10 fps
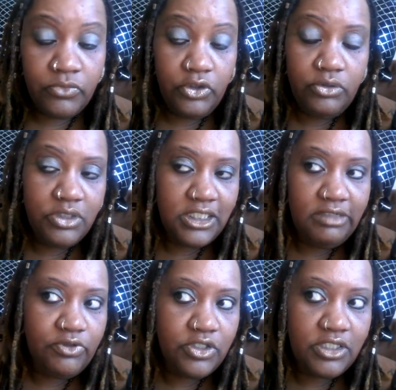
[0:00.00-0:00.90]
you just
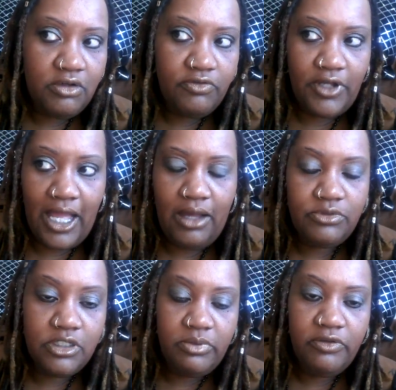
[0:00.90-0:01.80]
leave yourself out
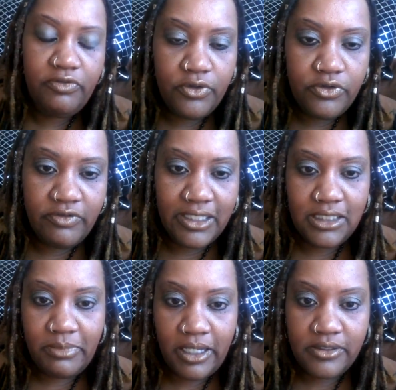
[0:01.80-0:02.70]
to be further
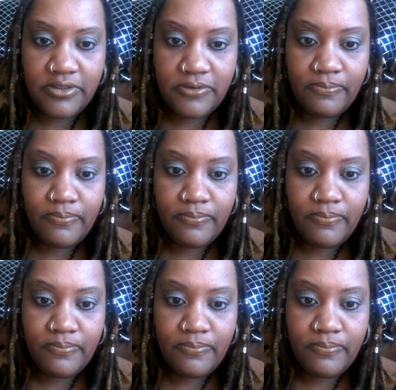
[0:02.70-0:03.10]
victimized.